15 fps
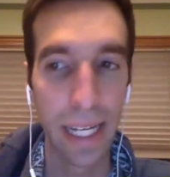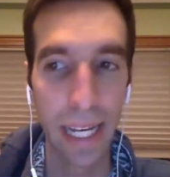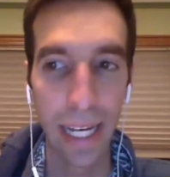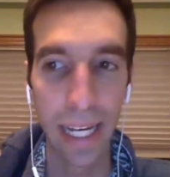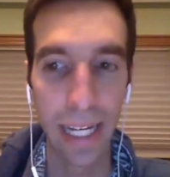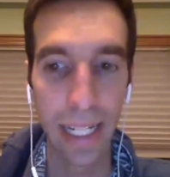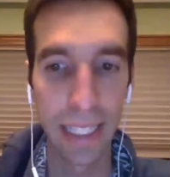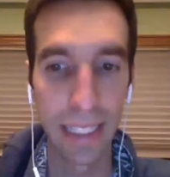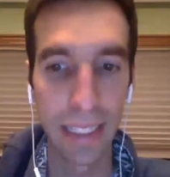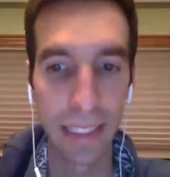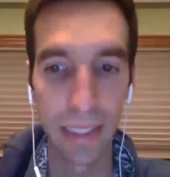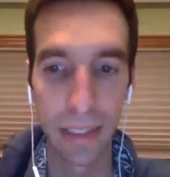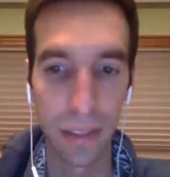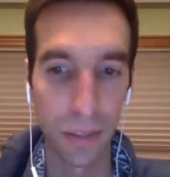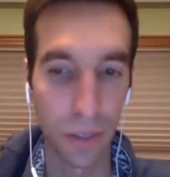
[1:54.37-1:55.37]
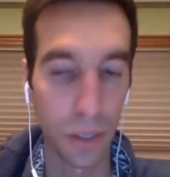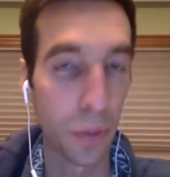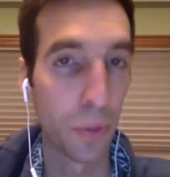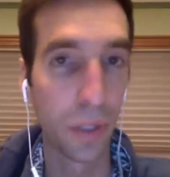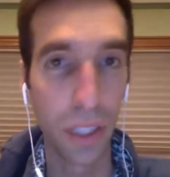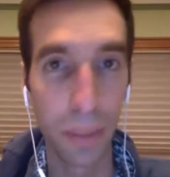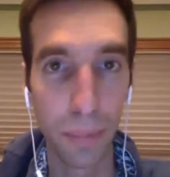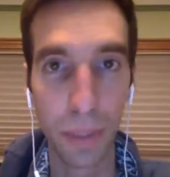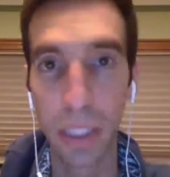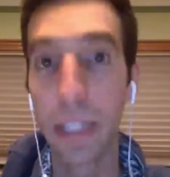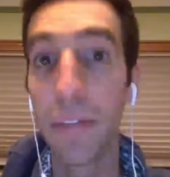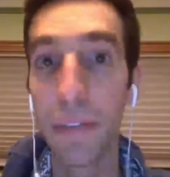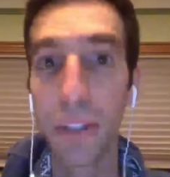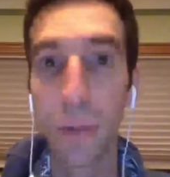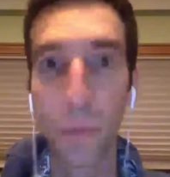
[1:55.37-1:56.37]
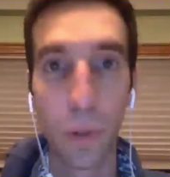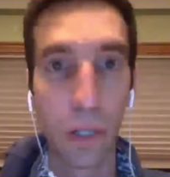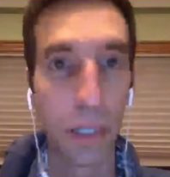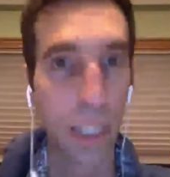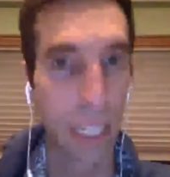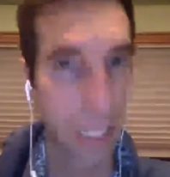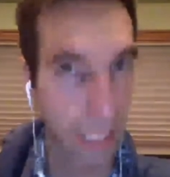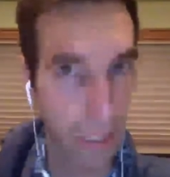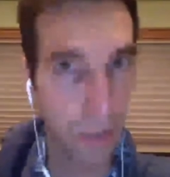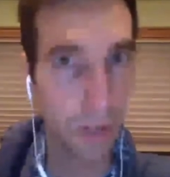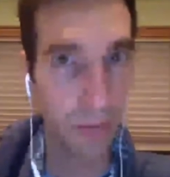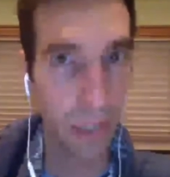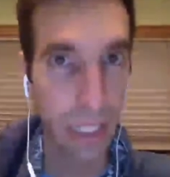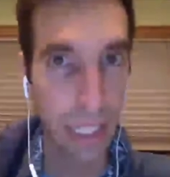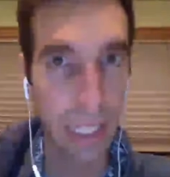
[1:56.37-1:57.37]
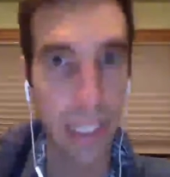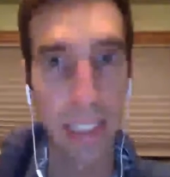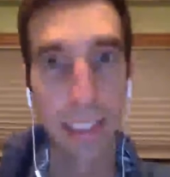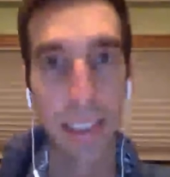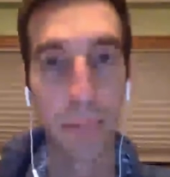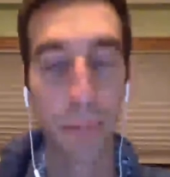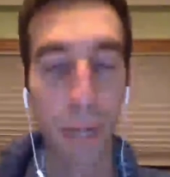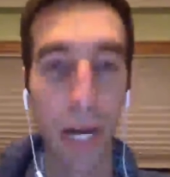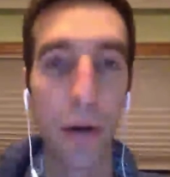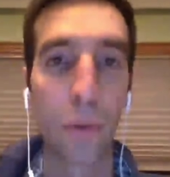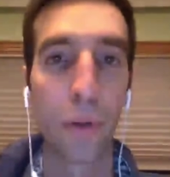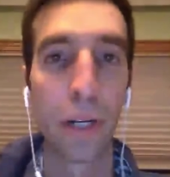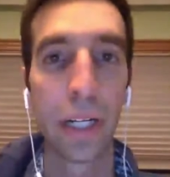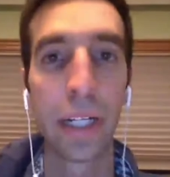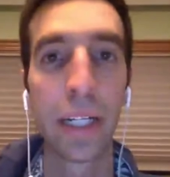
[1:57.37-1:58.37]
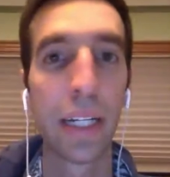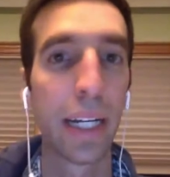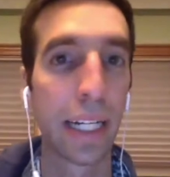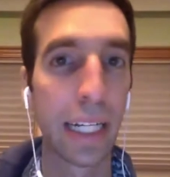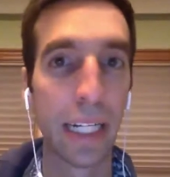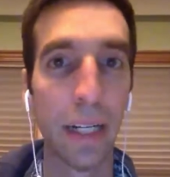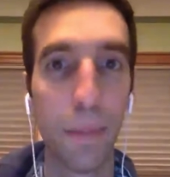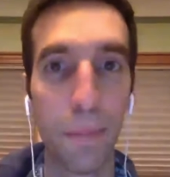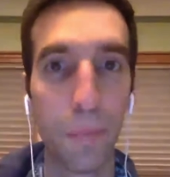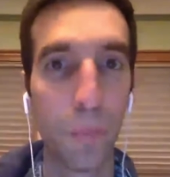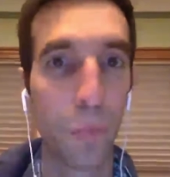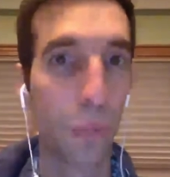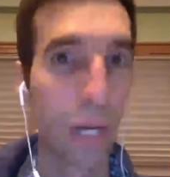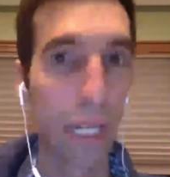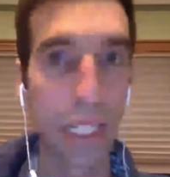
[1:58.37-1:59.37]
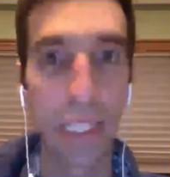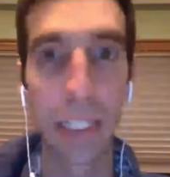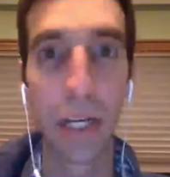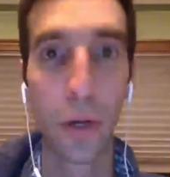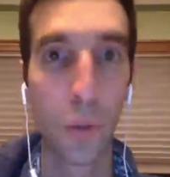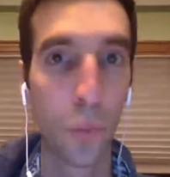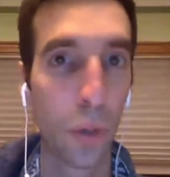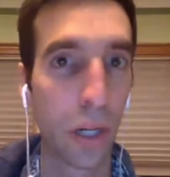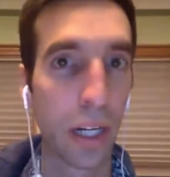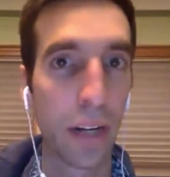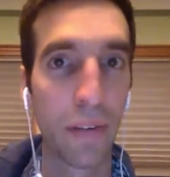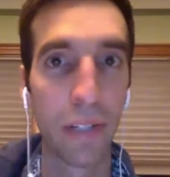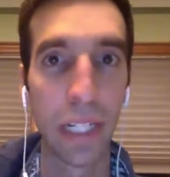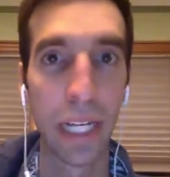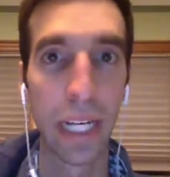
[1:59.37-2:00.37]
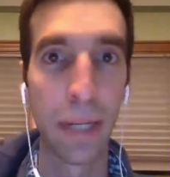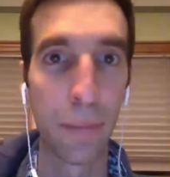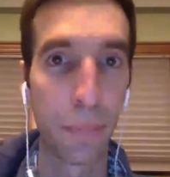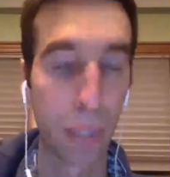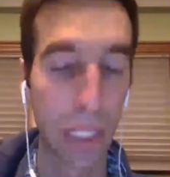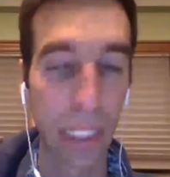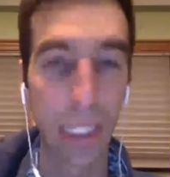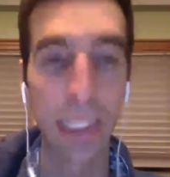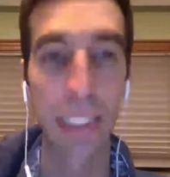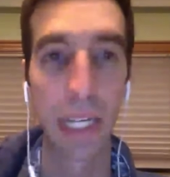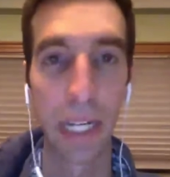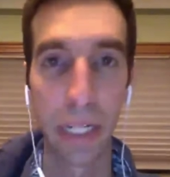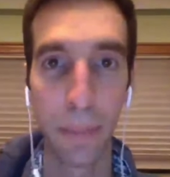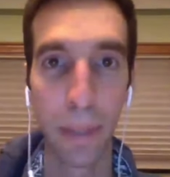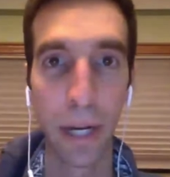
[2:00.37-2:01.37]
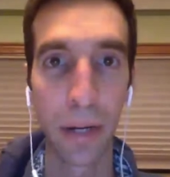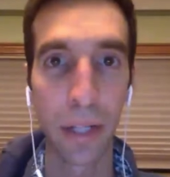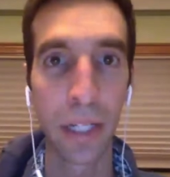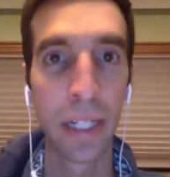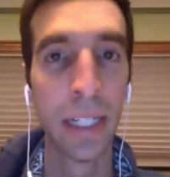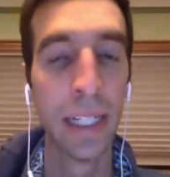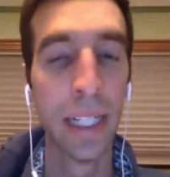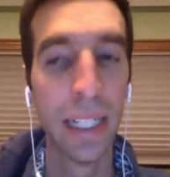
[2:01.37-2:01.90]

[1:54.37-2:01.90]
And also, I really believe in the work that I do every day. It's empowering. I get up ready to go to work every day. I'm pretty excited about it.